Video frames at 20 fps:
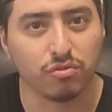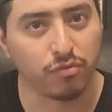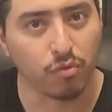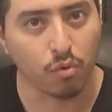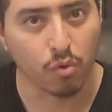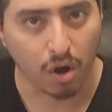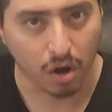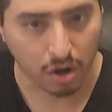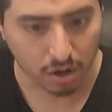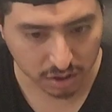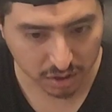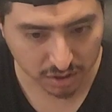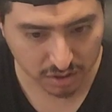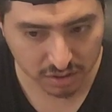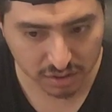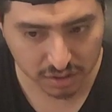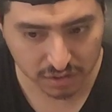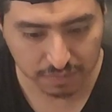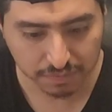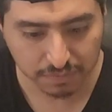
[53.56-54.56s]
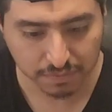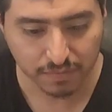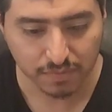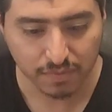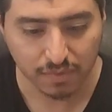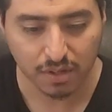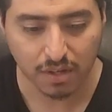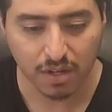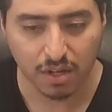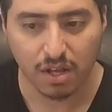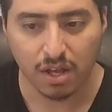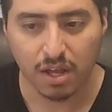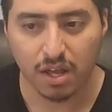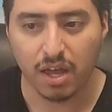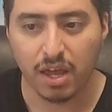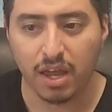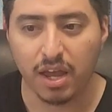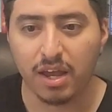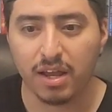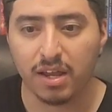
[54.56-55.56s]
to 4 arcs,
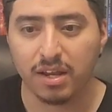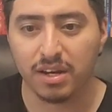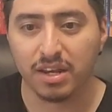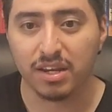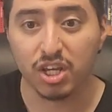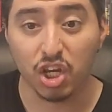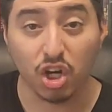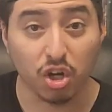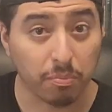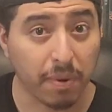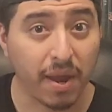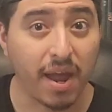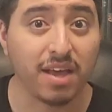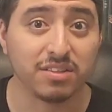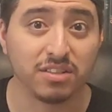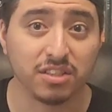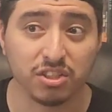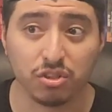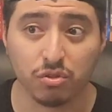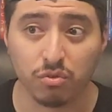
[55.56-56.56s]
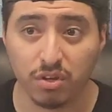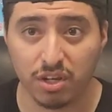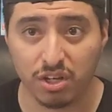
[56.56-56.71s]
and a year passes through